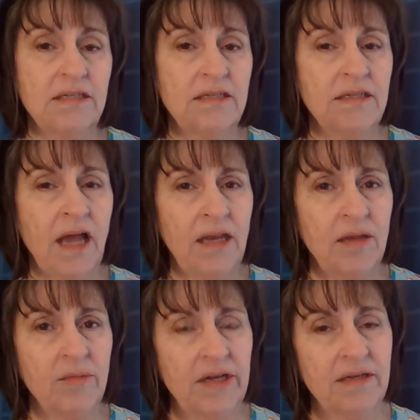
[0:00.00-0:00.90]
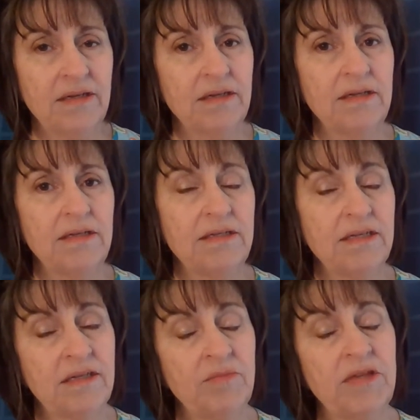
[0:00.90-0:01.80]
Solomon
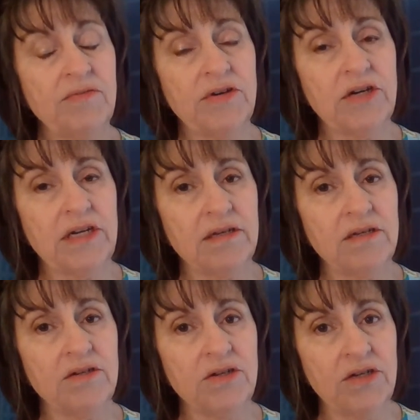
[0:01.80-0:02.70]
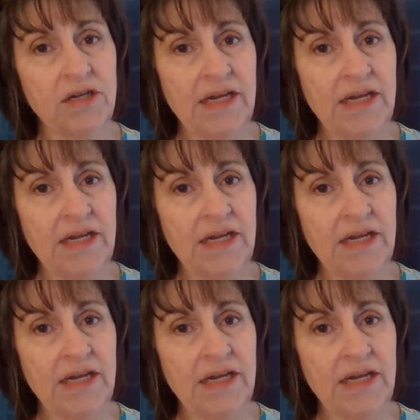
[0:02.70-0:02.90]
did something very good.